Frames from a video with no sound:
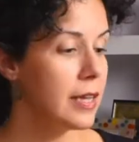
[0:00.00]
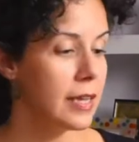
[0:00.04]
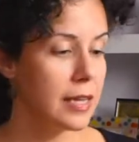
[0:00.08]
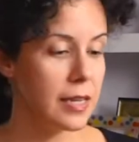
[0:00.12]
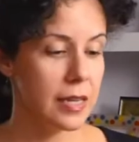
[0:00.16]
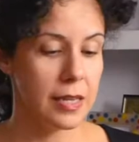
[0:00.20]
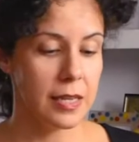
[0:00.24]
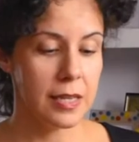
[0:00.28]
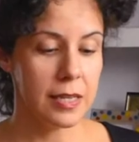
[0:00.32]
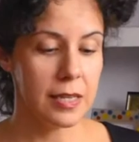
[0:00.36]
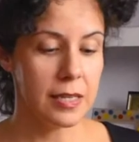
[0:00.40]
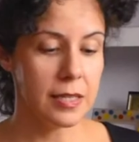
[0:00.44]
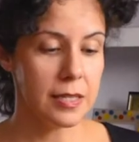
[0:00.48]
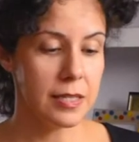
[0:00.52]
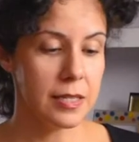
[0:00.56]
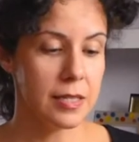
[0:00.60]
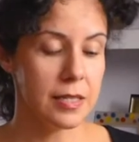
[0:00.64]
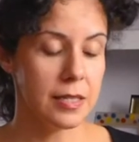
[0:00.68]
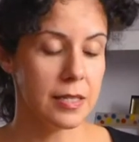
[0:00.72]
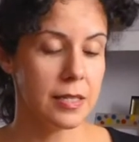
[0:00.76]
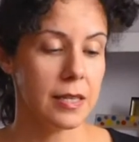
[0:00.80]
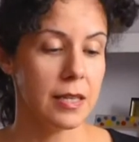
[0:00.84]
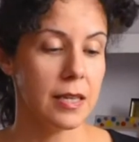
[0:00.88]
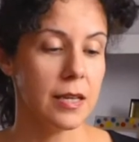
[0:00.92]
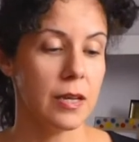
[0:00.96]

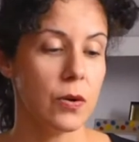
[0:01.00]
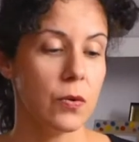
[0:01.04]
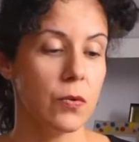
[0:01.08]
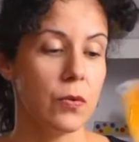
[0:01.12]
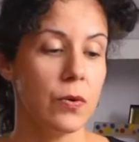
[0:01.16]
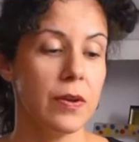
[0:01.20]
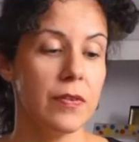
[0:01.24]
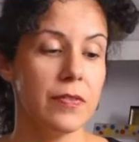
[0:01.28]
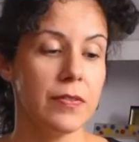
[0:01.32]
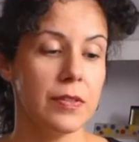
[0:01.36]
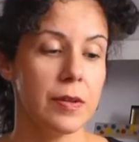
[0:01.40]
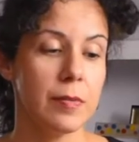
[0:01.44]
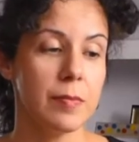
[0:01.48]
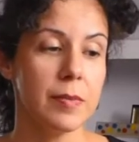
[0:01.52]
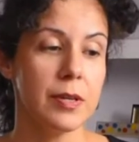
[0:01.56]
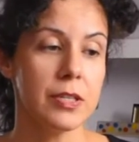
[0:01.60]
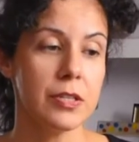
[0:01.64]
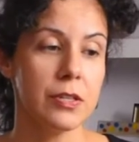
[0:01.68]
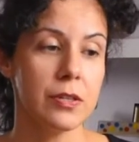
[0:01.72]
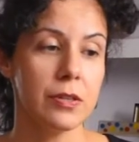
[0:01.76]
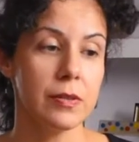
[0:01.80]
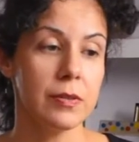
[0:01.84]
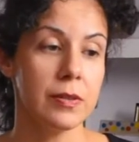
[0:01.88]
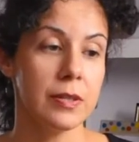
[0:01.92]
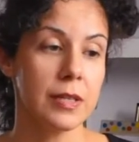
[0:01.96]
is with the
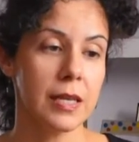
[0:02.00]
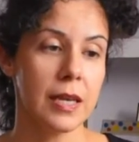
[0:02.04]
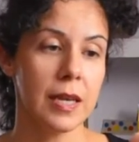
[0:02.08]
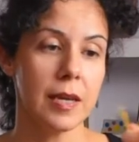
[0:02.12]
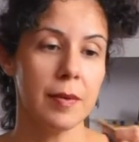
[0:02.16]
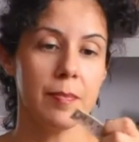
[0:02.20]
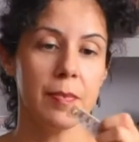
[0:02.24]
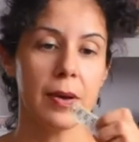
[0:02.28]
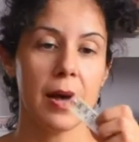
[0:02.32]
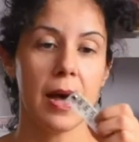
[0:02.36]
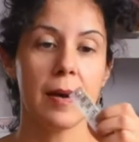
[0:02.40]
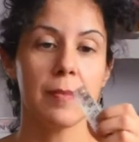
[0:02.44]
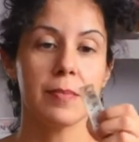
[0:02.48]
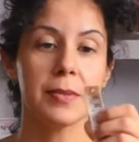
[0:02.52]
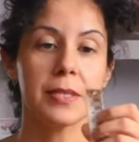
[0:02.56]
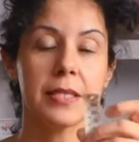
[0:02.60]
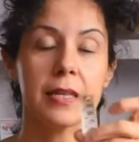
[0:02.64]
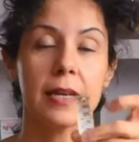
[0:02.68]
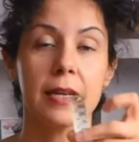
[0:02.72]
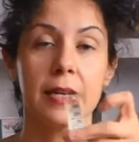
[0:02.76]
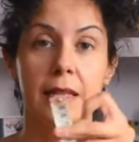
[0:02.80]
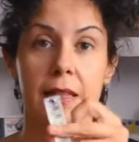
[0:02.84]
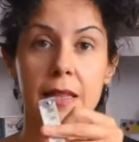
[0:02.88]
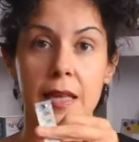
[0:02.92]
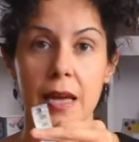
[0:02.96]
measuring tape
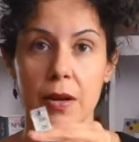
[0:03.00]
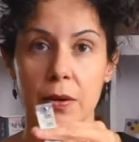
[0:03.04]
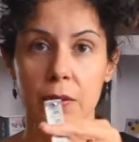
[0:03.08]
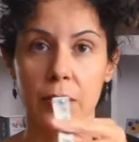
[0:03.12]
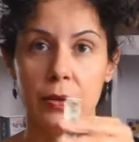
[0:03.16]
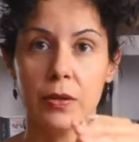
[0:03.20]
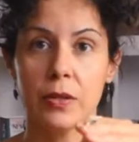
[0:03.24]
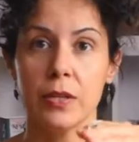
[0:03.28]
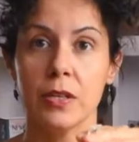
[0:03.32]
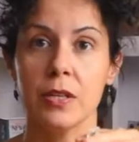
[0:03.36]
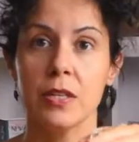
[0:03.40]
upside down.